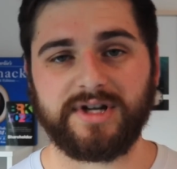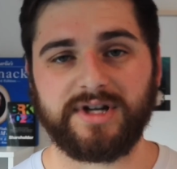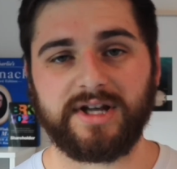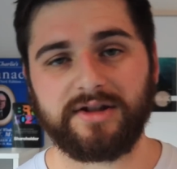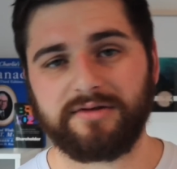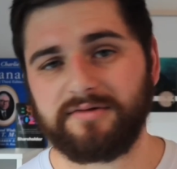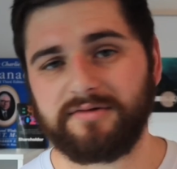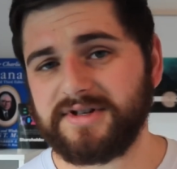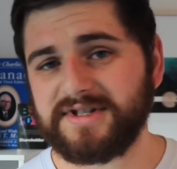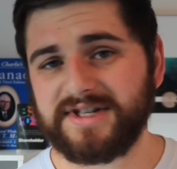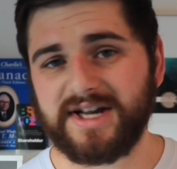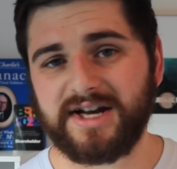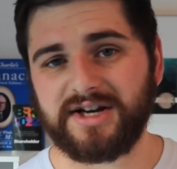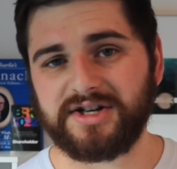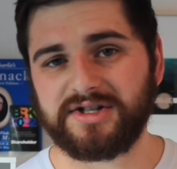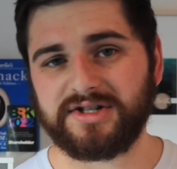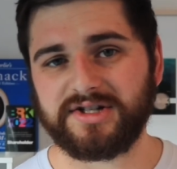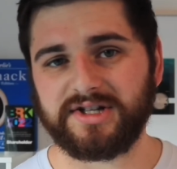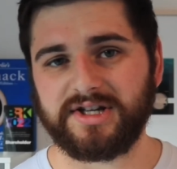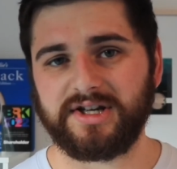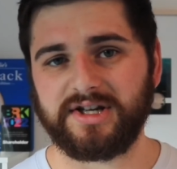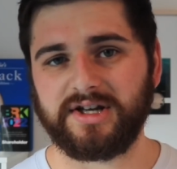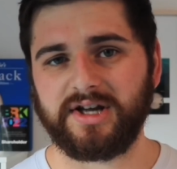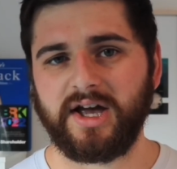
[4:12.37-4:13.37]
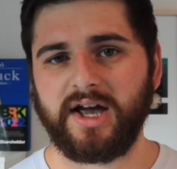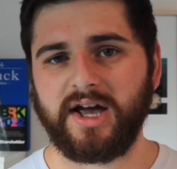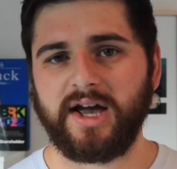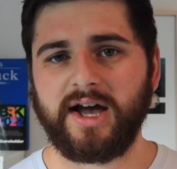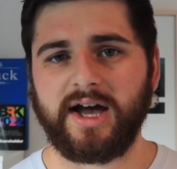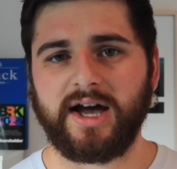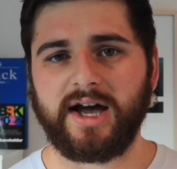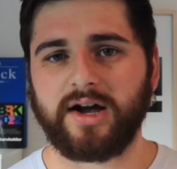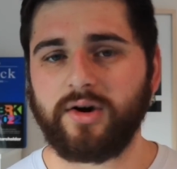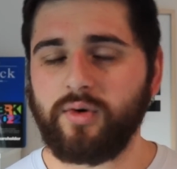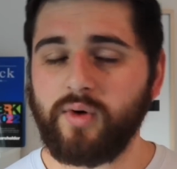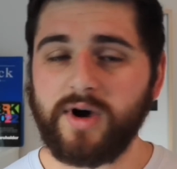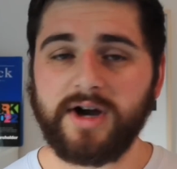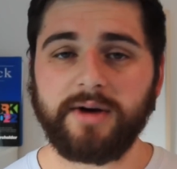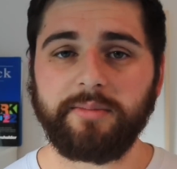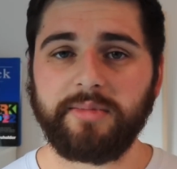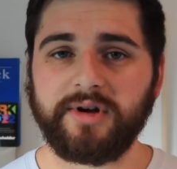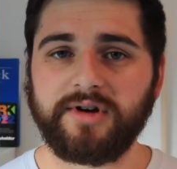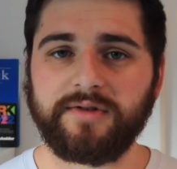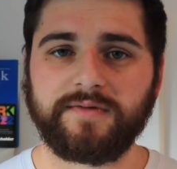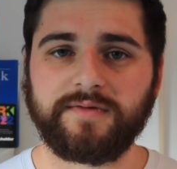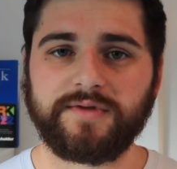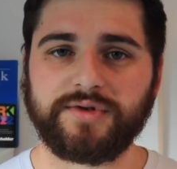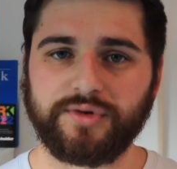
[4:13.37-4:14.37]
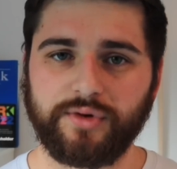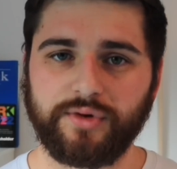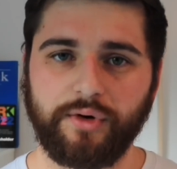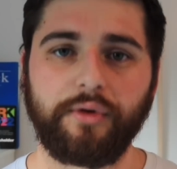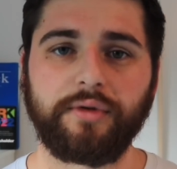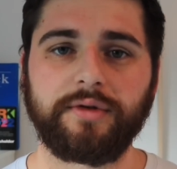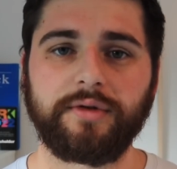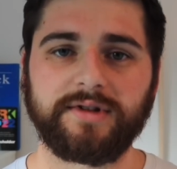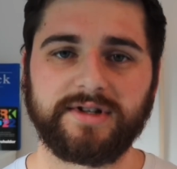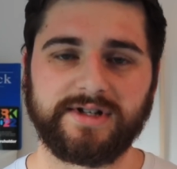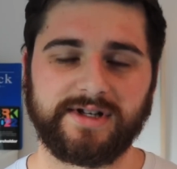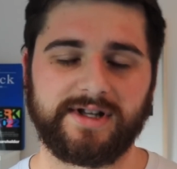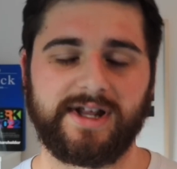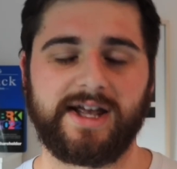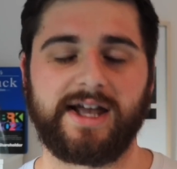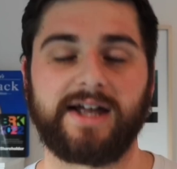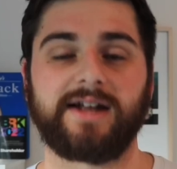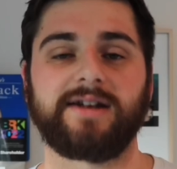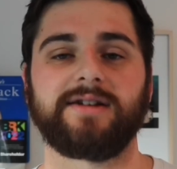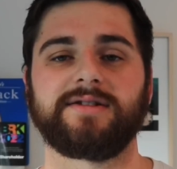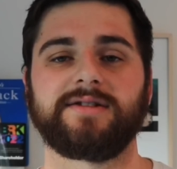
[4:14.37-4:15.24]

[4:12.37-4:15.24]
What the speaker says: And there is actually quite a bit of truth to that.